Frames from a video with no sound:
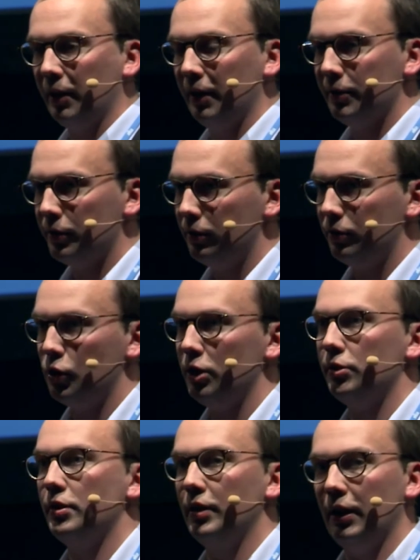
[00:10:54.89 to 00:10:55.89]
But it's
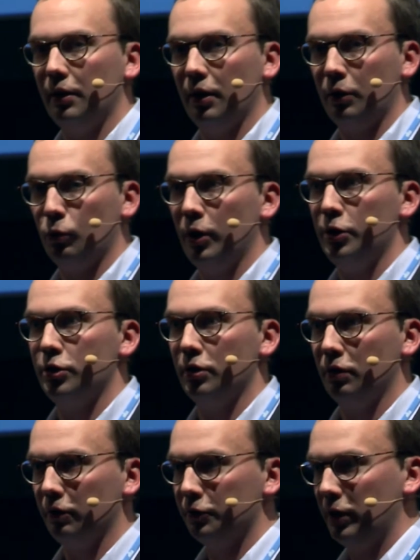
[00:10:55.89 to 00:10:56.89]
just not a
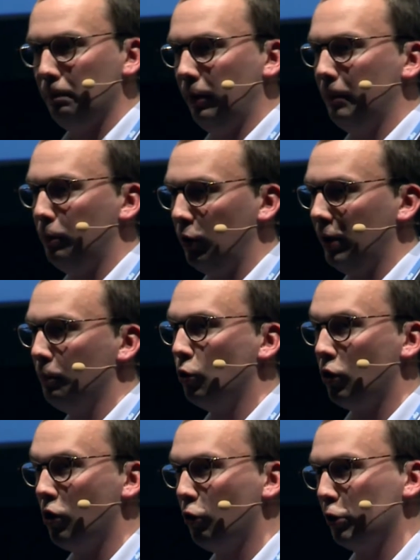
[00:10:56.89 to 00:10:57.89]
question of simply
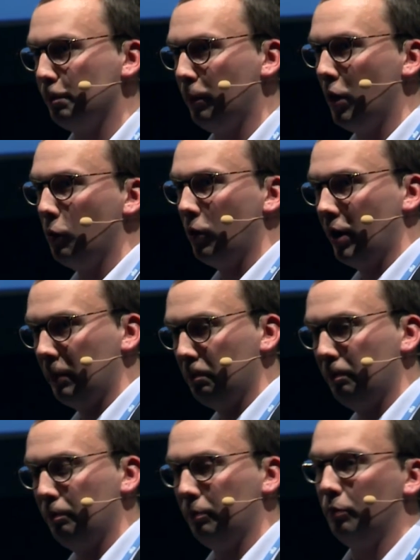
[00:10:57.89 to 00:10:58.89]
putting more horsepower
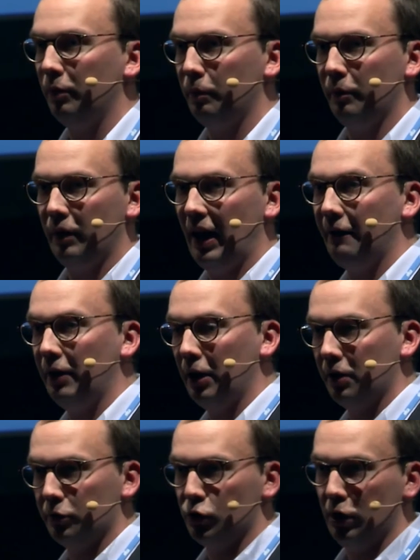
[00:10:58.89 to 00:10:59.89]
and
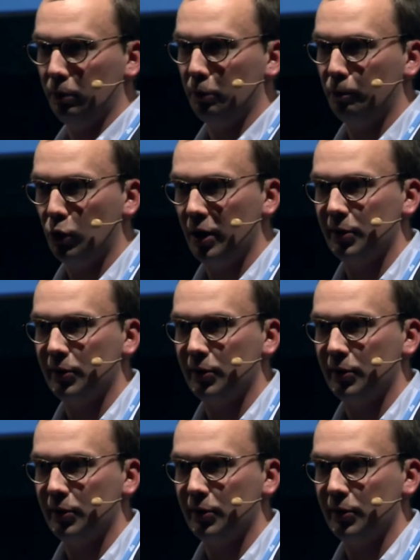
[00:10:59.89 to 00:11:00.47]
having a cheaper